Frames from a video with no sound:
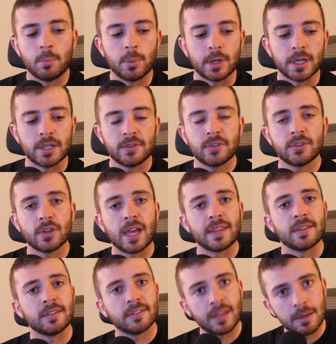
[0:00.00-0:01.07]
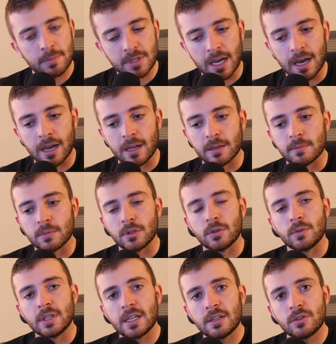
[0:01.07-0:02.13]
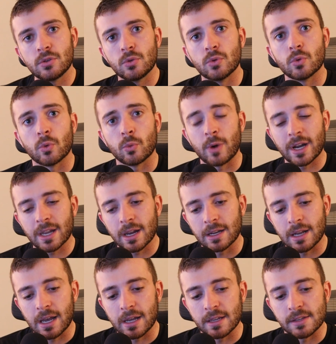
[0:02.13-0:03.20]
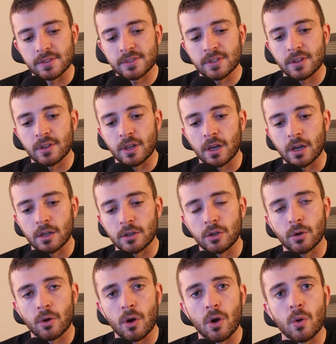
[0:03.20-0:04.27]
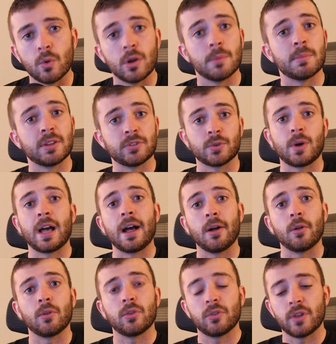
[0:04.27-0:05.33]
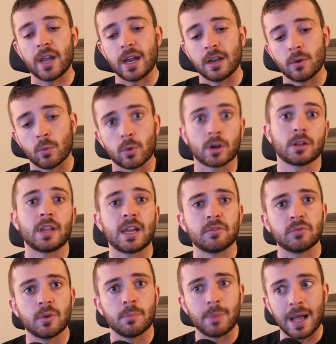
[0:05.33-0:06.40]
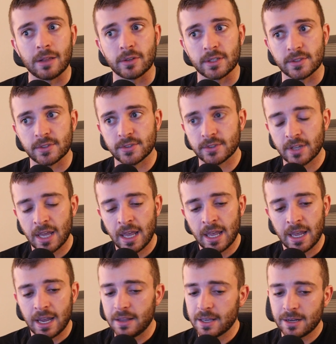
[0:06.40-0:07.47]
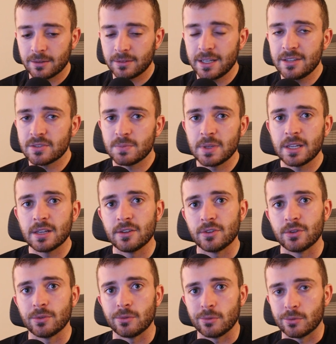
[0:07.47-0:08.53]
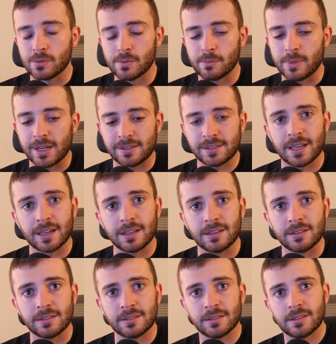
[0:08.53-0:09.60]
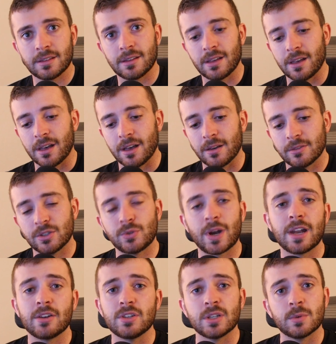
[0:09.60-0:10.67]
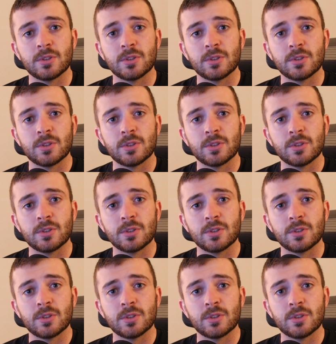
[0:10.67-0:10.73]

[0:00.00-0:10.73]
but at the same time, you need to recognize uh, your own mental health and work life balance. And that leads me into my second uh, strategy,